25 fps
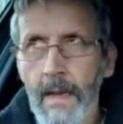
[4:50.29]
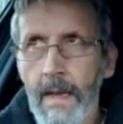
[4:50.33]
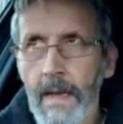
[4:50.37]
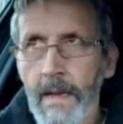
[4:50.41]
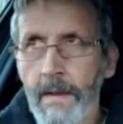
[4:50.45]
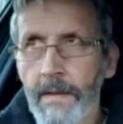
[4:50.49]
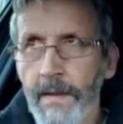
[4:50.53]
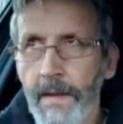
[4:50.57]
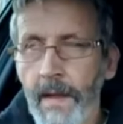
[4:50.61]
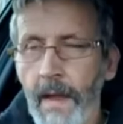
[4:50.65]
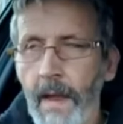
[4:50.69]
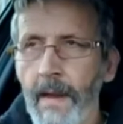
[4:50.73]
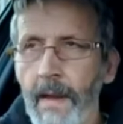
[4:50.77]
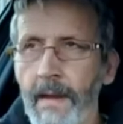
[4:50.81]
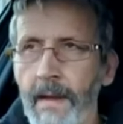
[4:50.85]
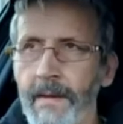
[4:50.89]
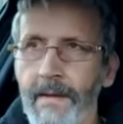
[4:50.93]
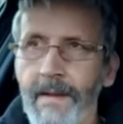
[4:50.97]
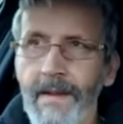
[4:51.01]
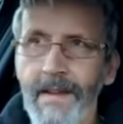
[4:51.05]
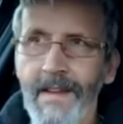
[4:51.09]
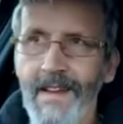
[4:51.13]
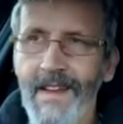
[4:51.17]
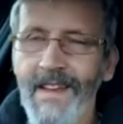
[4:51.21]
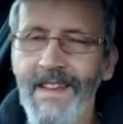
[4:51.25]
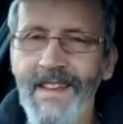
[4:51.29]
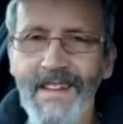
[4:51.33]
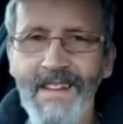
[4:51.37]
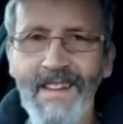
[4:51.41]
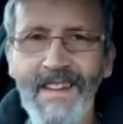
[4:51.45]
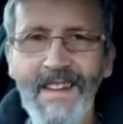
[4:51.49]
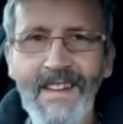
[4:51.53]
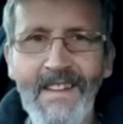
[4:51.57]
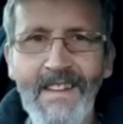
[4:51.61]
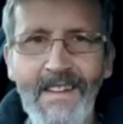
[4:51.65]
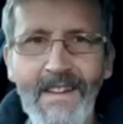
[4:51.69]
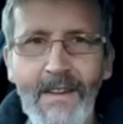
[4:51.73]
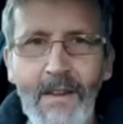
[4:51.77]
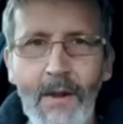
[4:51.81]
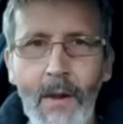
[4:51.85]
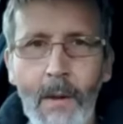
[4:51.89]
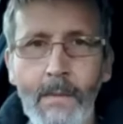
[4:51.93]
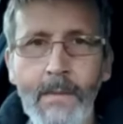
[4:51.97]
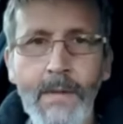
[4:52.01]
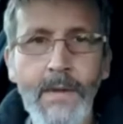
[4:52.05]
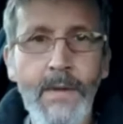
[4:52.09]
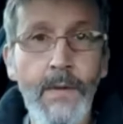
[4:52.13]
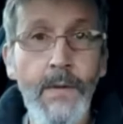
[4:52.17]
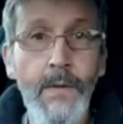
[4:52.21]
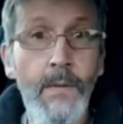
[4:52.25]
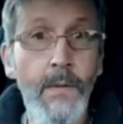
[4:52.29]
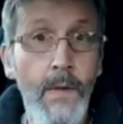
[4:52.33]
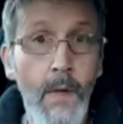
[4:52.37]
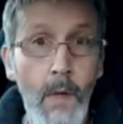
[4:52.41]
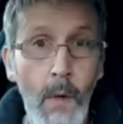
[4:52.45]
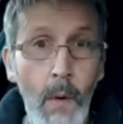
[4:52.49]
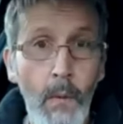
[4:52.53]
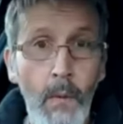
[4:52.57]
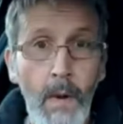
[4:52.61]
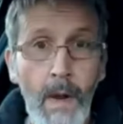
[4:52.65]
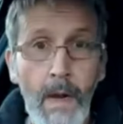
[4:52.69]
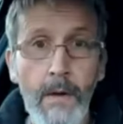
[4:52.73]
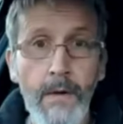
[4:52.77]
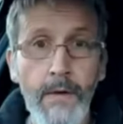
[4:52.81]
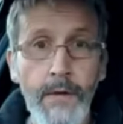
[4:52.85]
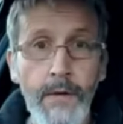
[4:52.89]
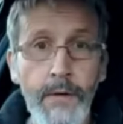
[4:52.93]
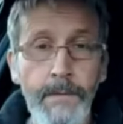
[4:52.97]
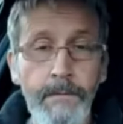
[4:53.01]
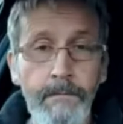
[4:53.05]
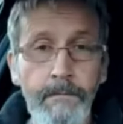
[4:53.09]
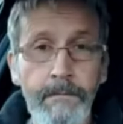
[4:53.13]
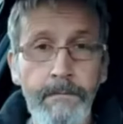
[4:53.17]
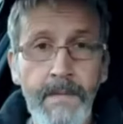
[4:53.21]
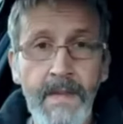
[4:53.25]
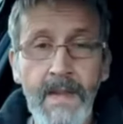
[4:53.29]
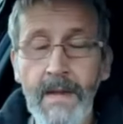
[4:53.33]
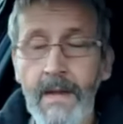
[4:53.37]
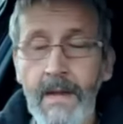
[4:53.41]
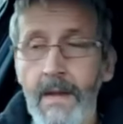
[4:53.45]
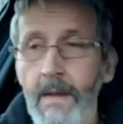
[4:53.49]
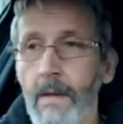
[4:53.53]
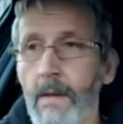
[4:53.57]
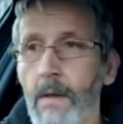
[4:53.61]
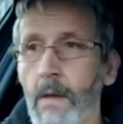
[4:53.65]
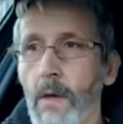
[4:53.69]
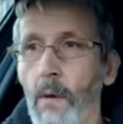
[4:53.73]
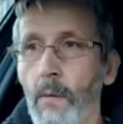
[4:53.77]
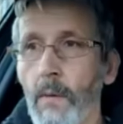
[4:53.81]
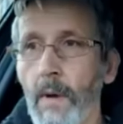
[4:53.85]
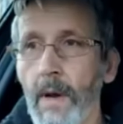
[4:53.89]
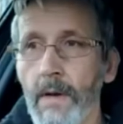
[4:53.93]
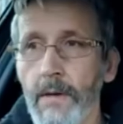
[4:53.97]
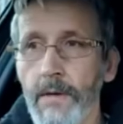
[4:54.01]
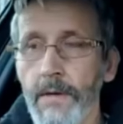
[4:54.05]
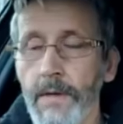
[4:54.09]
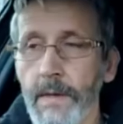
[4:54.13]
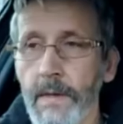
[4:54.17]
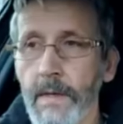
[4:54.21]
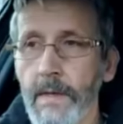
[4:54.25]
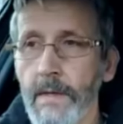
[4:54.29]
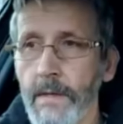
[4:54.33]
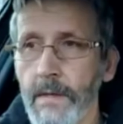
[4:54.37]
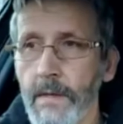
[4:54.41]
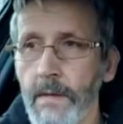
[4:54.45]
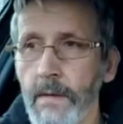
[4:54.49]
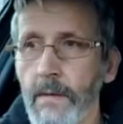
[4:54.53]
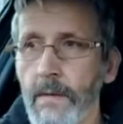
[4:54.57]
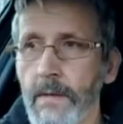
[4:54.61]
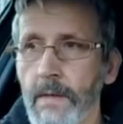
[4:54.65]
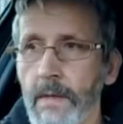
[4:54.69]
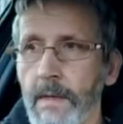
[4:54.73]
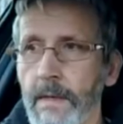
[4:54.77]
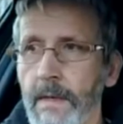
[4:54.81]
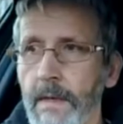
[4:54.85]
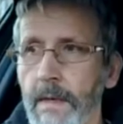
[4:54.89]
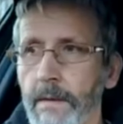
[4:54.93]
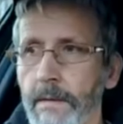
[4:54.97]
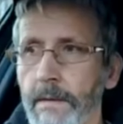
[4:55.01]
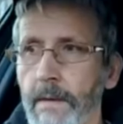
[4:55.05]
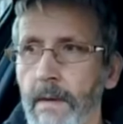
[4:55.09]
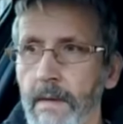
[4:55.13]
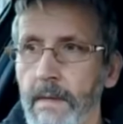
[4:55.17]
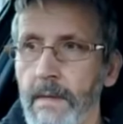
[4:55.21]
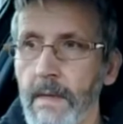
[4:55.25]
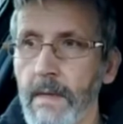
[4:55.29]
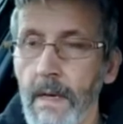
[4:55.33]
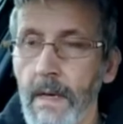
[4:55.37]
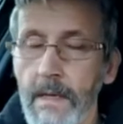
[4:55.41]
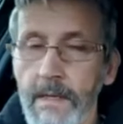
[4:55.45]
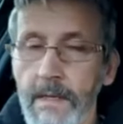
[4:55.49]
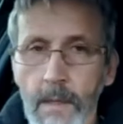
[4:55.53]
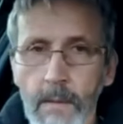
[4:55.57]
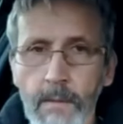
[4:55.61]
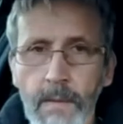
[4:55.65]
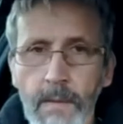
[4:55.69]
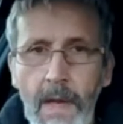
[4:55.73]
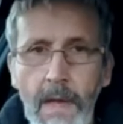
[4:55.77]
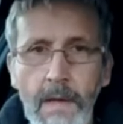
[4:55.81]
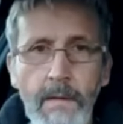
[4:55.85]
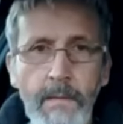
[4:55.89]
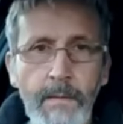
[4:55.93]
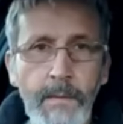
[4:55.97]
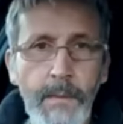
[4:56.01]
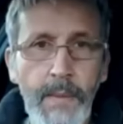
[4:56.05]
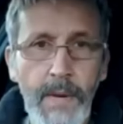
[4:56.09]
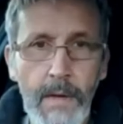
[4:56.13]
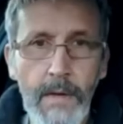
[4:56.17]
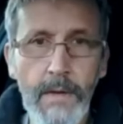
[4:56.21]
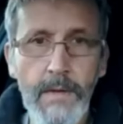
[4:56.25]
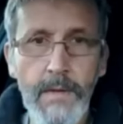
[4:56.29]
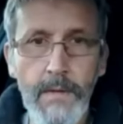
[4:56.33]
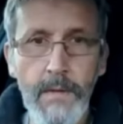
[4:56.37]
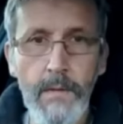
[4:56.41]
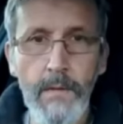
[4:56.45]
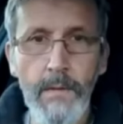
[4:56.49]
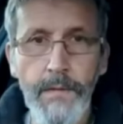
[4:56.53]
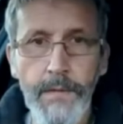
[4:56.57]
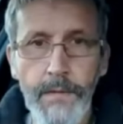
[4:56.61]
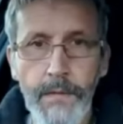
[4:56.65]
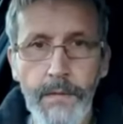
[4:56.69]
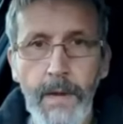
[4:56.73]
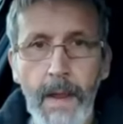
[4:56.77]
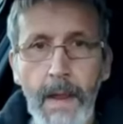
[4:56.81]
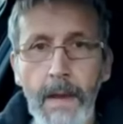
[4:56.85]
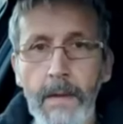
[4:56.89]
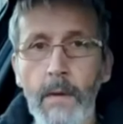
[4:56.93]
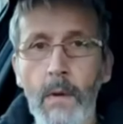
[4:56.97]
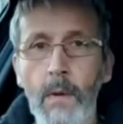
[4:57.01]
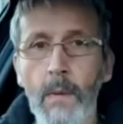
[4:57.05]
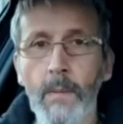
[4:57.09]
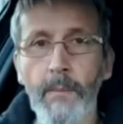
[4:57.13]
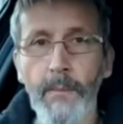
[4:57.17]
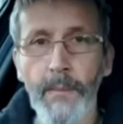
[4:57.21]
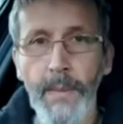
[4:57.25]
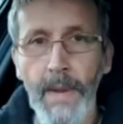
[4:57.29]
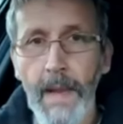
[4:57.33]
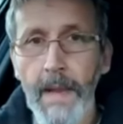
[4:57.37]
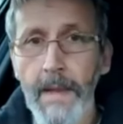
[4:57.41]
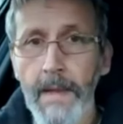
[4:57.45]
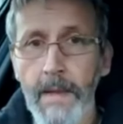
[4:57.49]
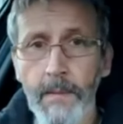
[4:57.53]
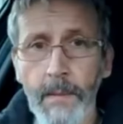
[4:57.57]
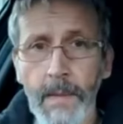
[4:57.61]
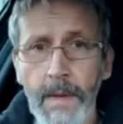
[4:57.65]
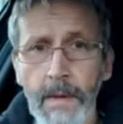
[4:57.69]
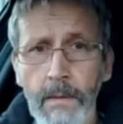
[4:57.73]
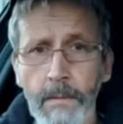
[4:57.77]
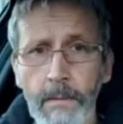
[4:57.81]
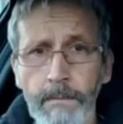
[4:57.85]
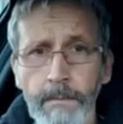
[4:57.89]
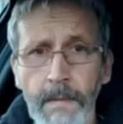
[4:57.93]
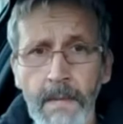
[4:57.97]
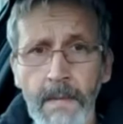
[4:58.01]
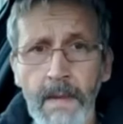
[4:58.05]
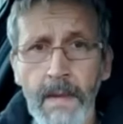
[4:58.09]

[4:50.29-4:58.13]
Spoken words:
And then it comes to coercion. Coercion is usually some kind of personal threat or blackmail.